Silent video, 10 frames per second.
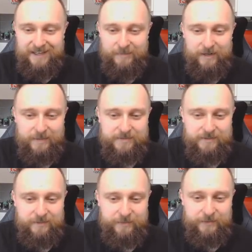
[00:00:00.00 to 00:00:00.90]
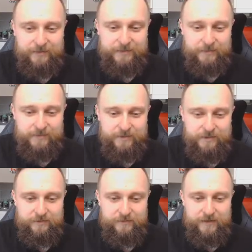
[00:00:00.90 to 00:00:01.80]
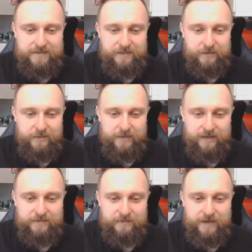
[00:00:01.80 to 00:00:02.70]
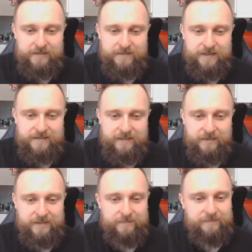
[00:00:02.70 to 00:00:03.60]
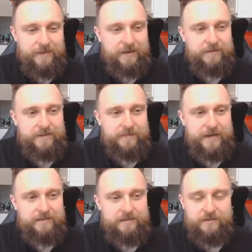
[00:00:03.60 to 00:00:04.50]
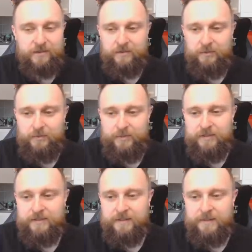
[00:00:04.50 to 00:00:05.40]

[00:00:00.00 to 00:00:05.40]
Abrahamsen on the ball. The substitute. Finds El Uyas. Finds Neto. It bounces back to Donnarumma.